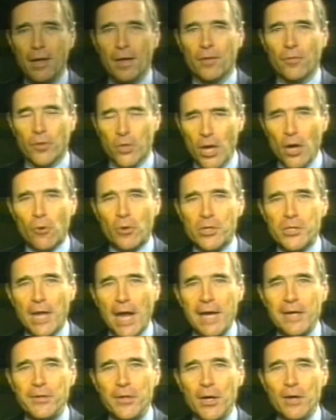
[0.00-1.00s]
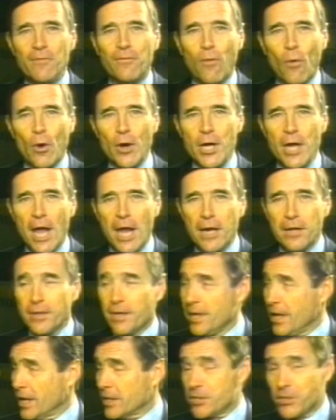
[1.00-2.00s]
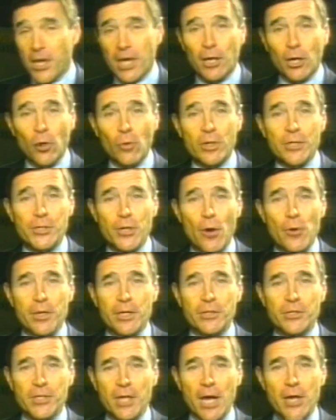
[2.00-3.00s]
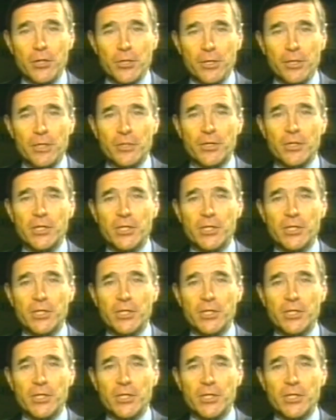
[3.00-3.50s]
And for the newsroom, he was always our North Star.